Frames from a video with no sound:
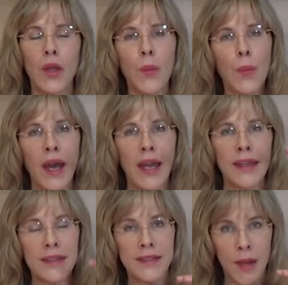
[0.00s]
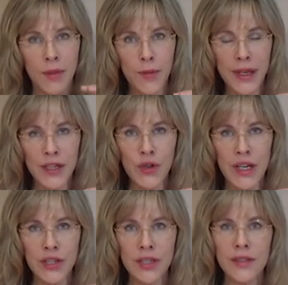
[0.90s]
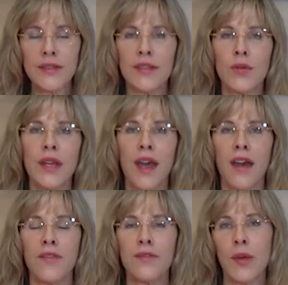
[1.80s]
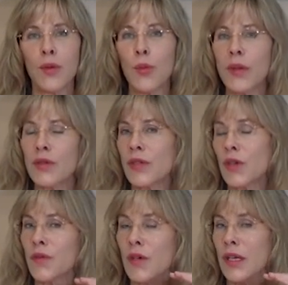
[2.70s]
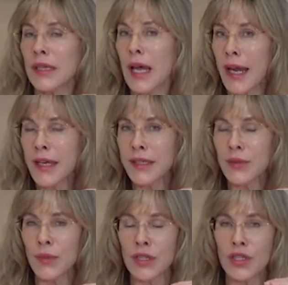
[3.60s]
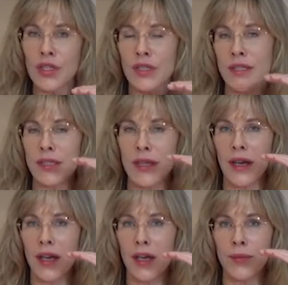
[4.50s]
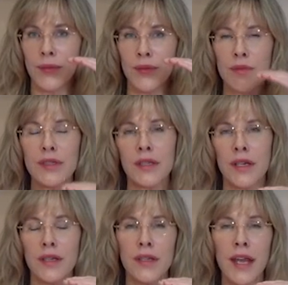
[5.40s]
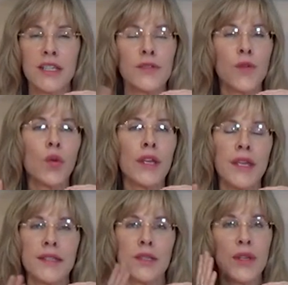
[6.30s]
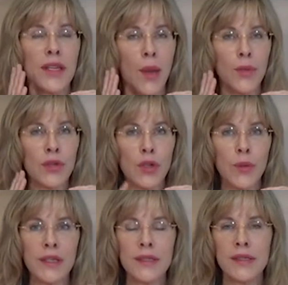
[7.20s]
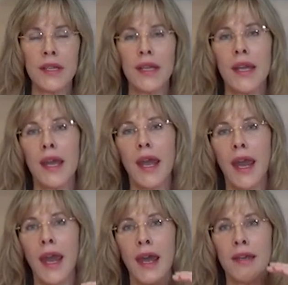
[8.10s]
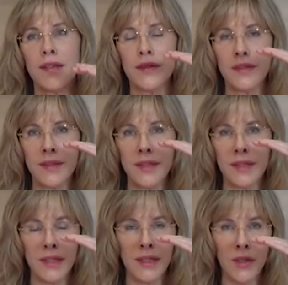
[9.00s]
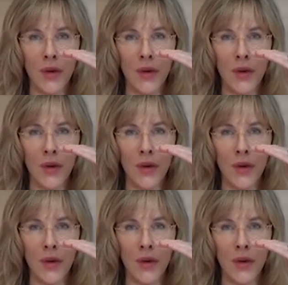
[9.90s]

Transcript: by the depth of penetration. So we have chemical peels that are very light, which just exfoliate some of the epidermis, and they can